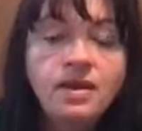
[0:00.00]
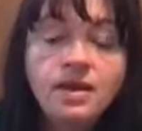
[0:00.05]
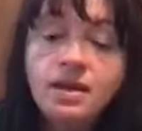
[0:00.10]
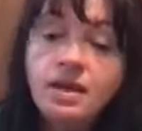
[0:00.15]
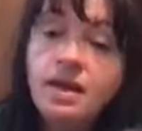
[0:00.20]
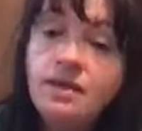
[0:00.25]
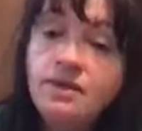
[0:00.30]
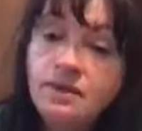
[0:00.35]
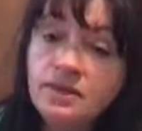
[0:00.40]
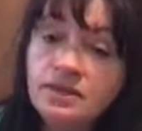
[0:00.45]

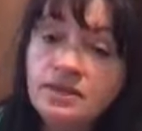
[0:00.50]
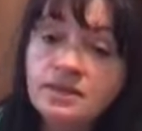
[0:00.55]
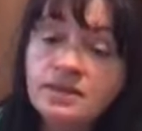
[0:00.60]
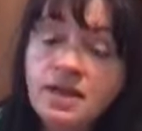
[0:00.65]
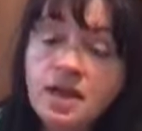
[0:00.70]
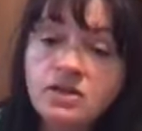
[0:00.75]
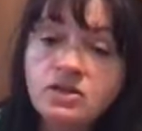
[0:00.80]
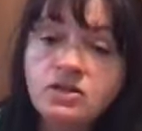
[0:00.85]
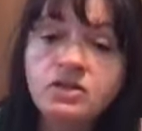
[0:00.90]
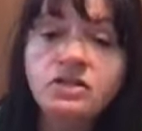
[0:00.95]
this is
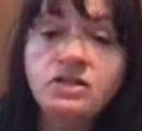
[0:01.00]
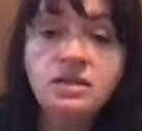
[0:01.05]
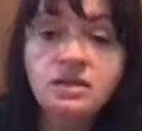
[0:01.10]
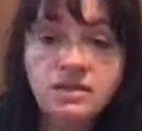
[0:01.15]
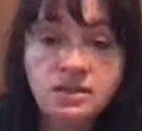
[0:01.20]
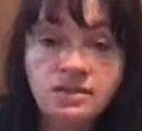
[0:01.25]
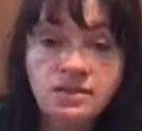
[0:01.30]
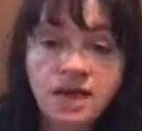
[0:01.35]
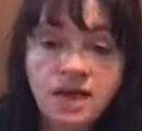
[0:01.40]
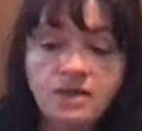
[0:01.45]

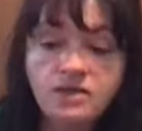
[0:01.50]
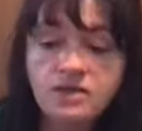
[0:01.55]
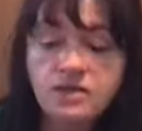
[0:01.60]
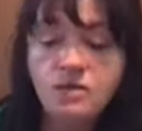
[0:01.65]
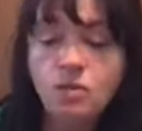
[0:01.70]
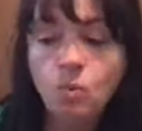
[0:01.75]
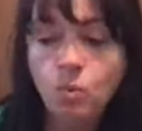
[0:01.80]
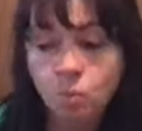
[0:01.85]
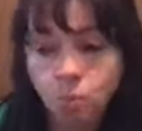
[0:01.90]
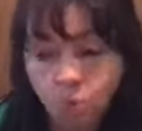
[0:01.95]
actually
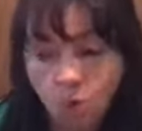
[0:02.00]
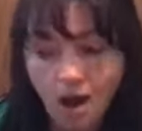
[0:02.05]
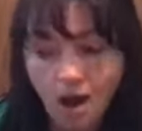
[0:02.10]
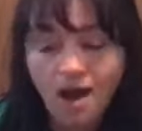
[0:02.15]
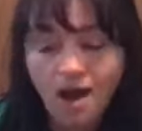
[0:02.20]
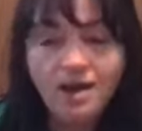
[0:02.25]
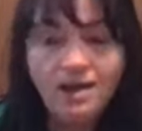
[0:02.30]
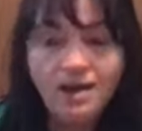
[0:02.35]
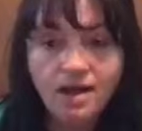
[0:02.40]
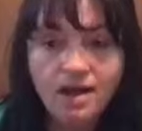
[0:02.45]
why